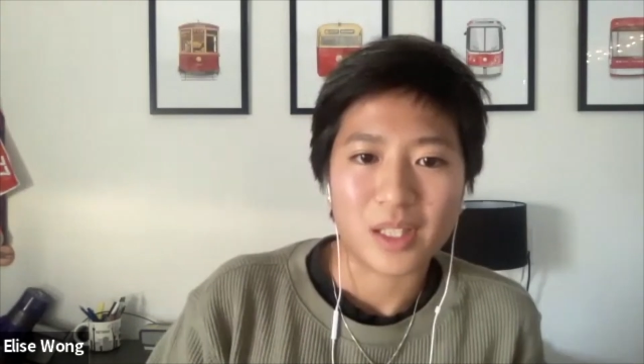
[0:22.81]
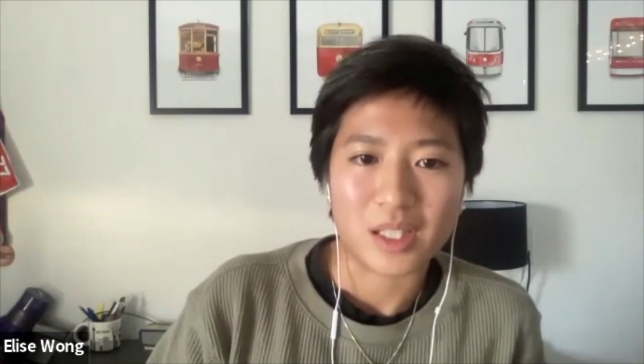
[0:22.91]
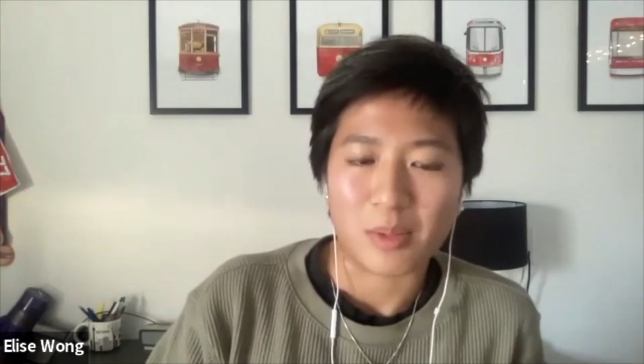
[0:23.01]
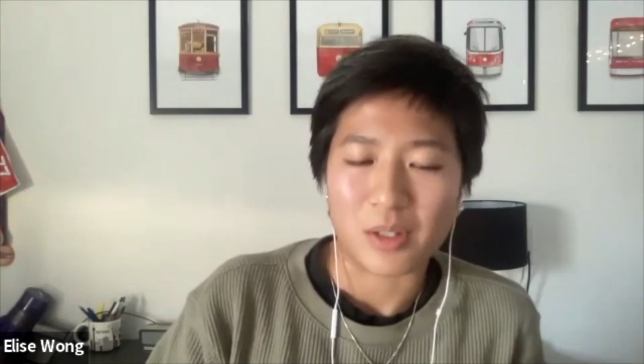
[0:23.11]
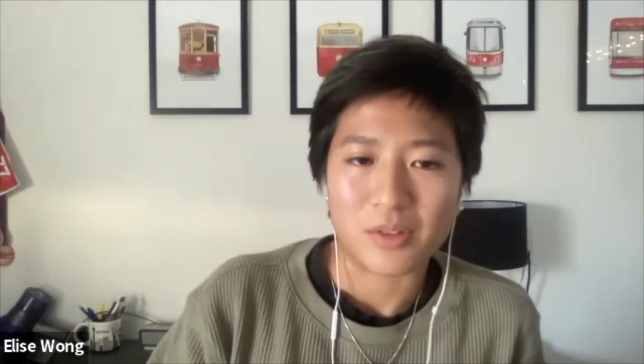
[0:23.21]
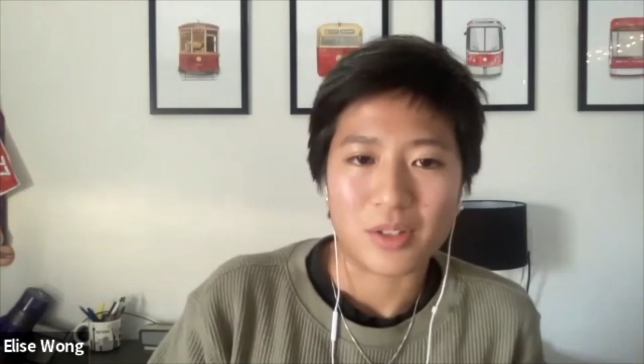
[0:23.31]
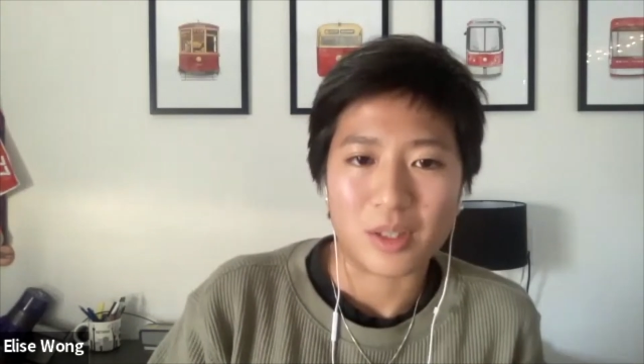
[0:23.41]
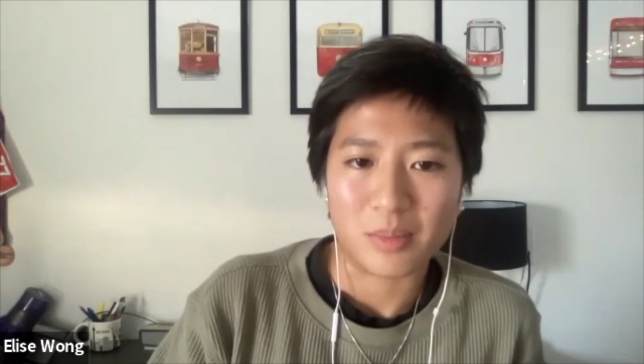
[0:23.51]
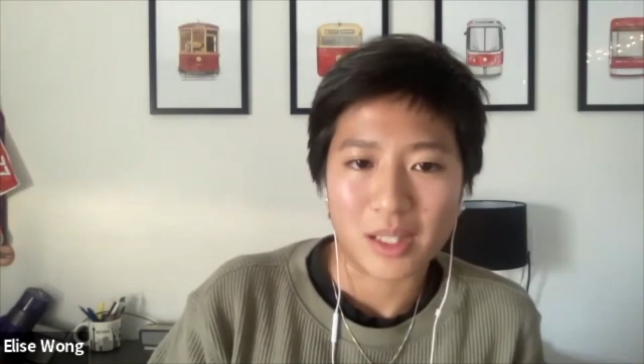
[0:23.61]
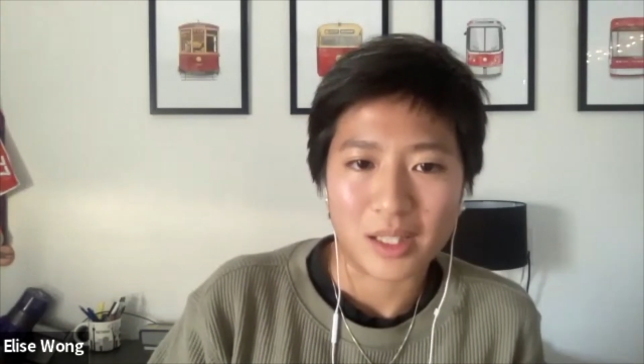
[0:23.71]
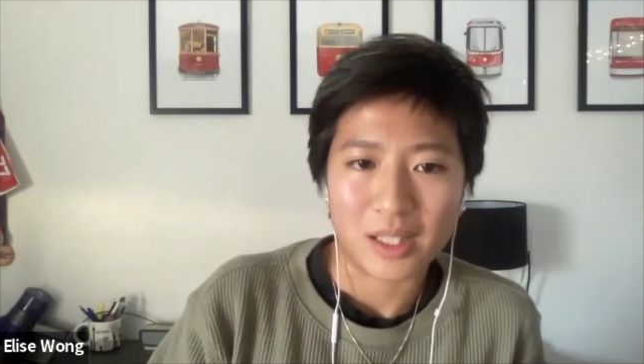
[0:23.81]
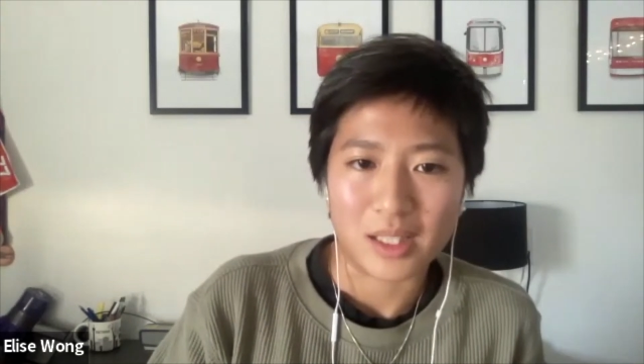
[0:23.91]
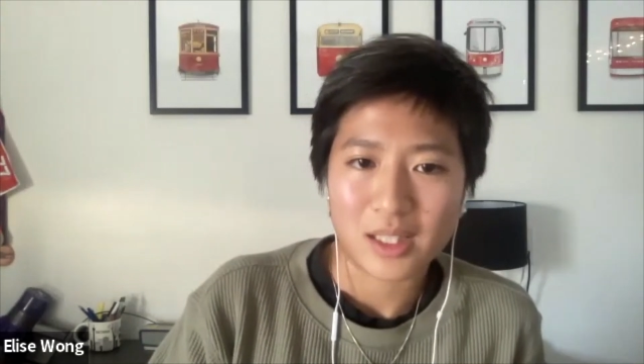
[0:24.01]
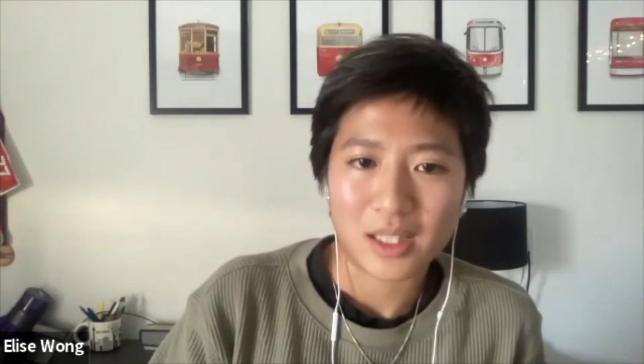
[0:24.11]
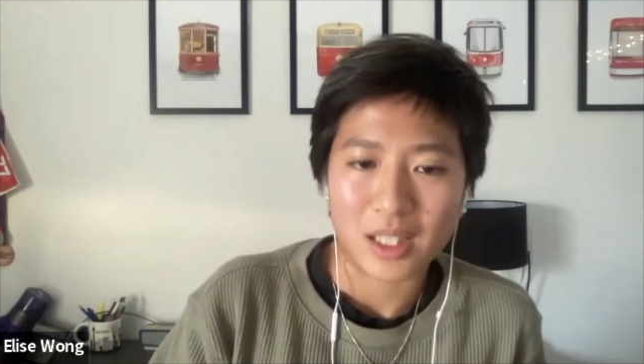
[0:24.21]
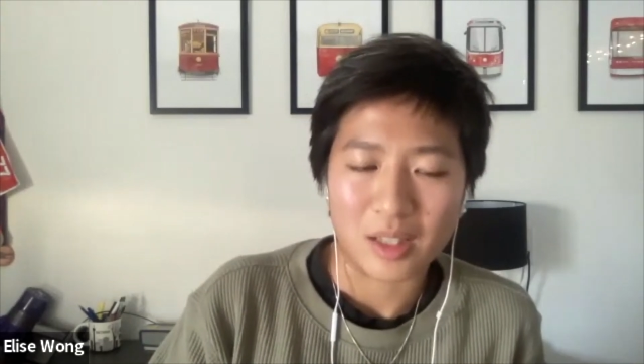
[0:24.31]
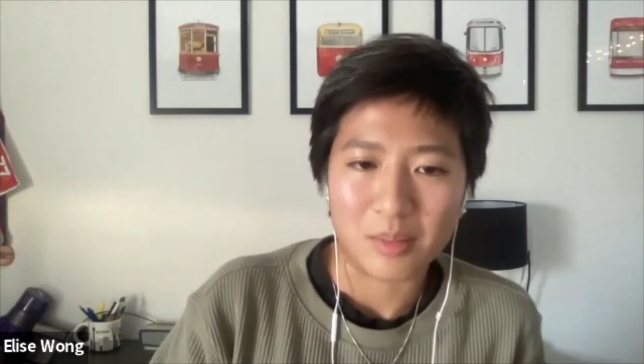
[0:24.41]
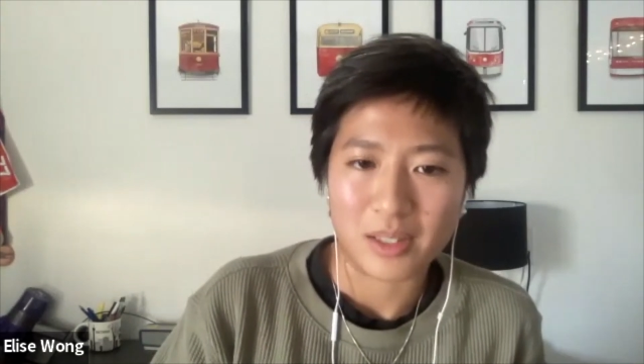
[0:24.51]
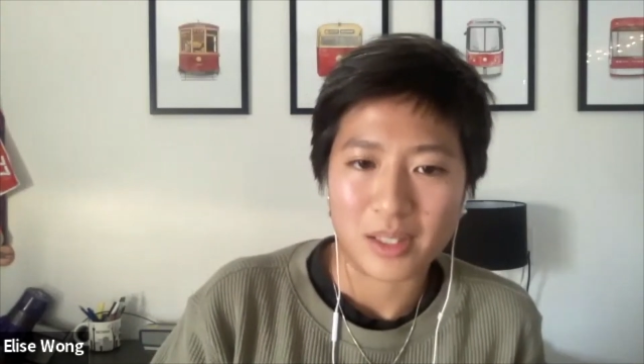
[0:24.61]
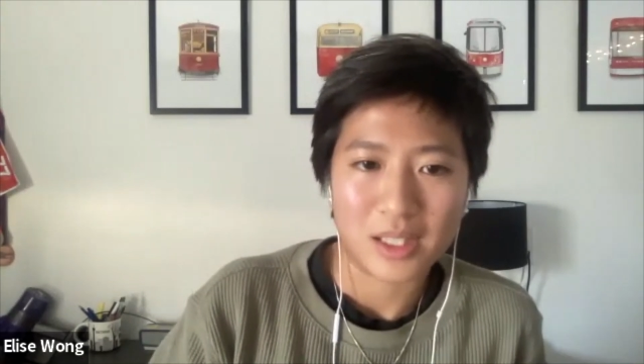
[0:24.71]
A sponsorship like this can
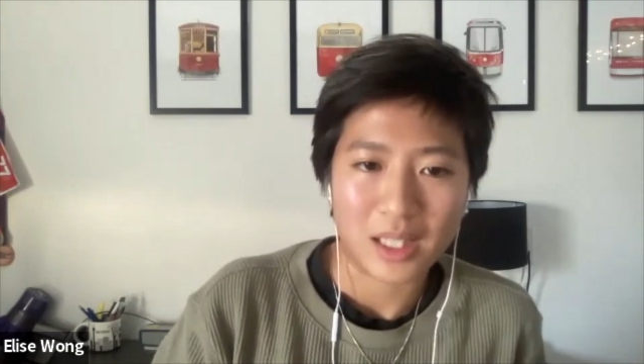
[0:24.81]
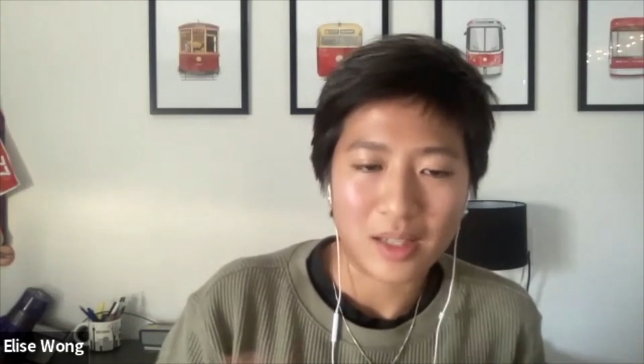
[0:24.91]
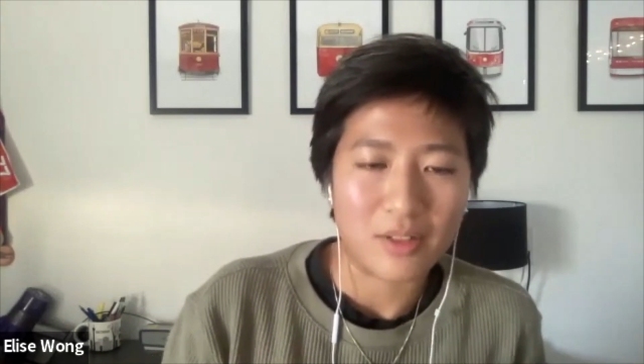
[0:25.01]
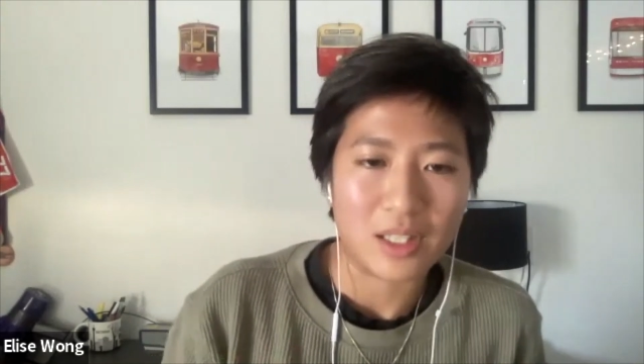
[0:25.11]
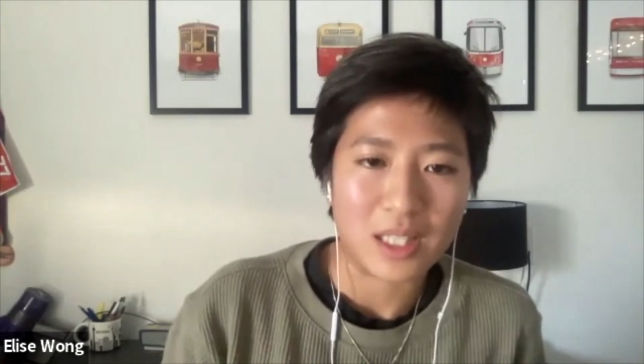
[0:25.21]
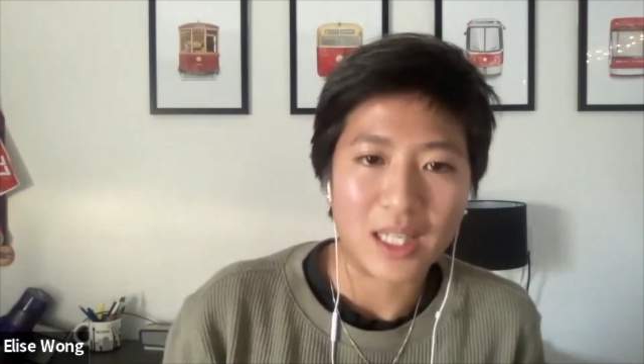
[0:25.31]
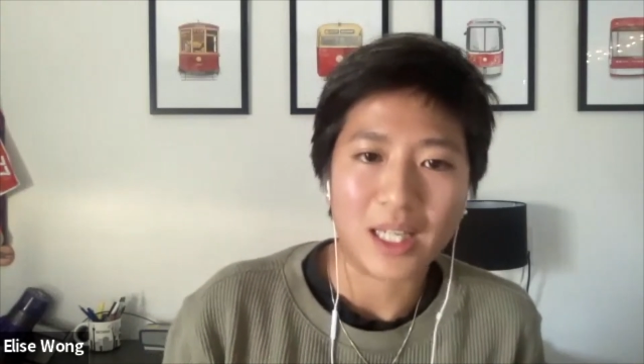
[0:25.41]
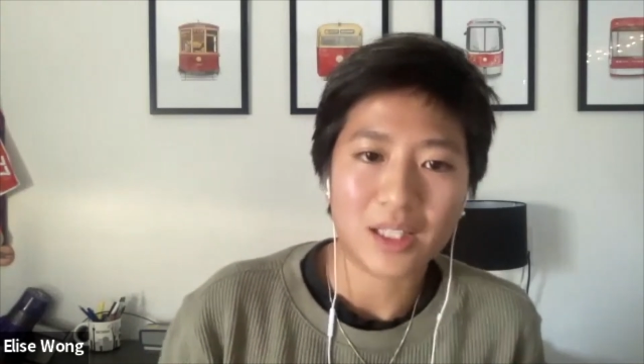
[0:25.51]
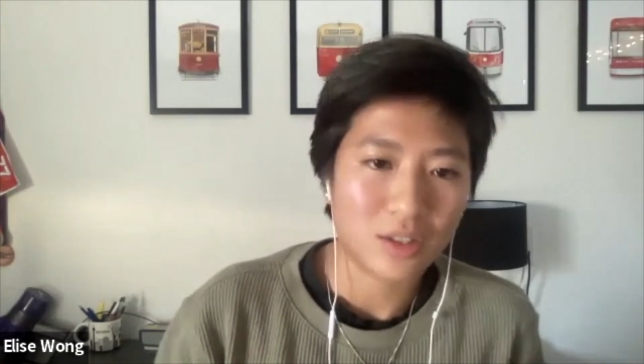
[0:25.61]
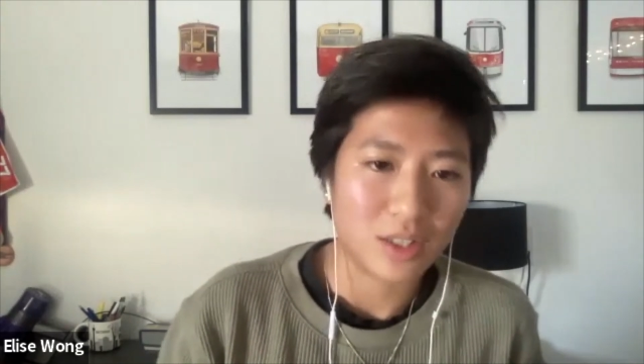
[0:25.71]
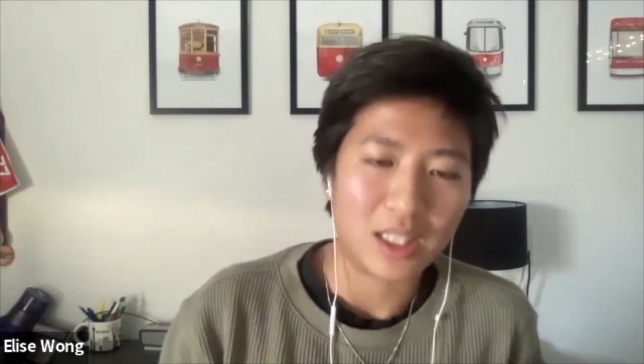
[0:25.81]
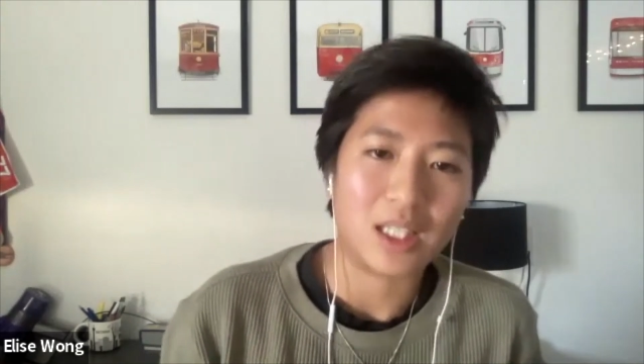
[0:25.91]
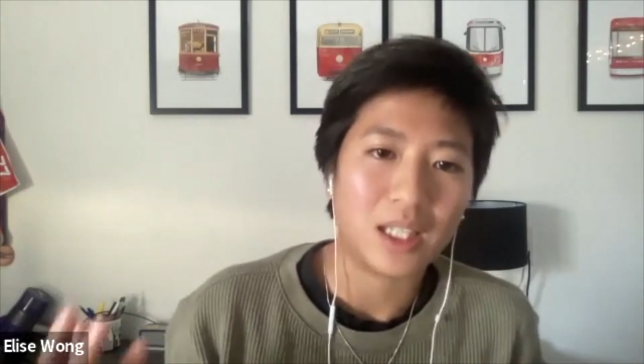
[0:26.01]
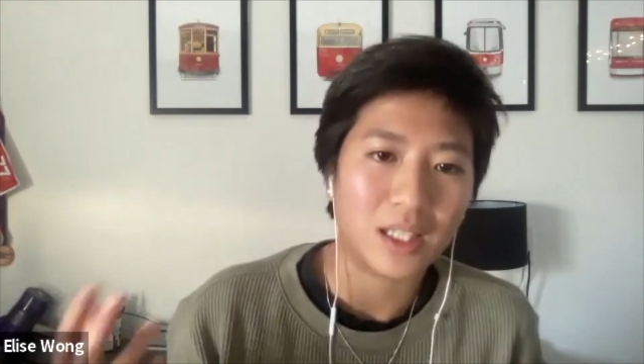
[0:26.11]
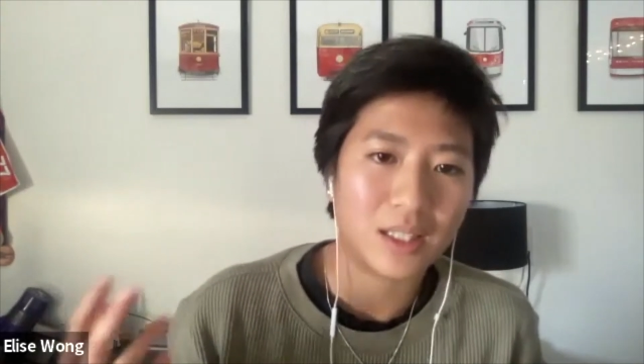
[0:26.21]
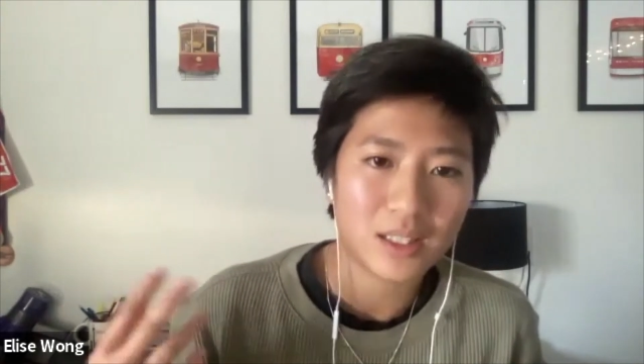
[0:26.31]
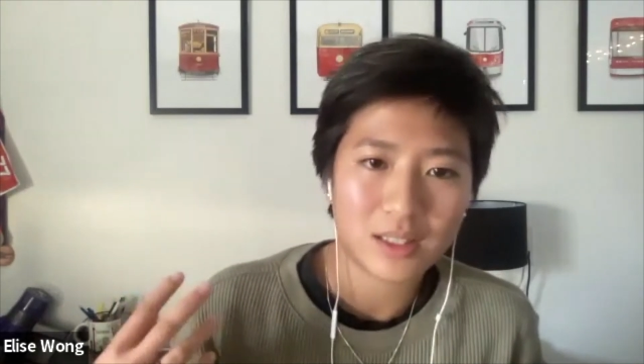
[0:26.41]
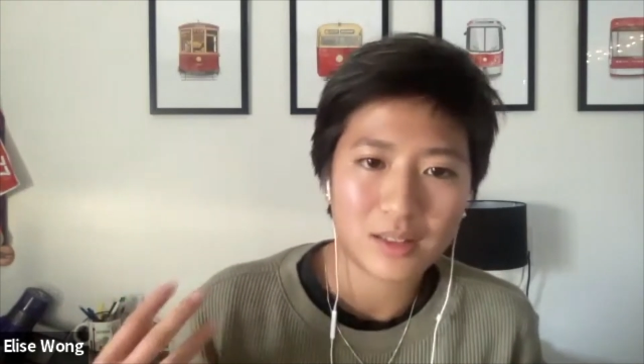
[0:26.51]
help us like every day at training, at